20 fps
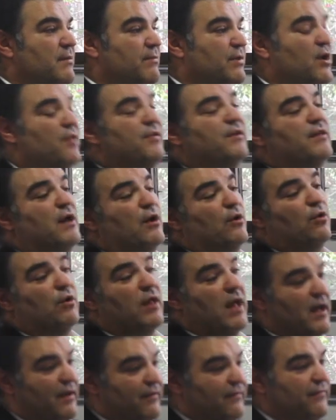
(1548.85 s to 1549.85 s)
But I think they
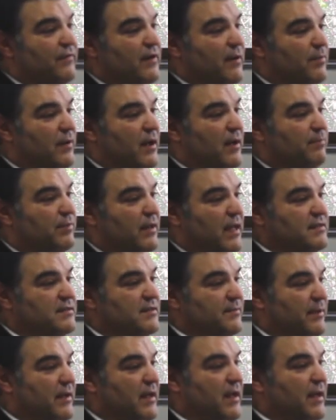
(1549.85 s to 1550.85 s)
all have a
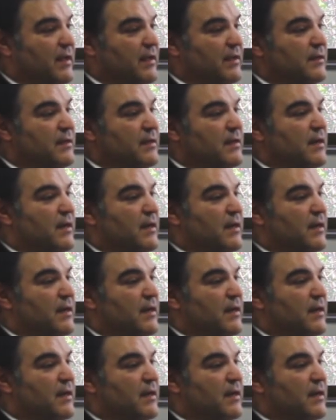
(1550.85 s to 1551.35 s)
place to play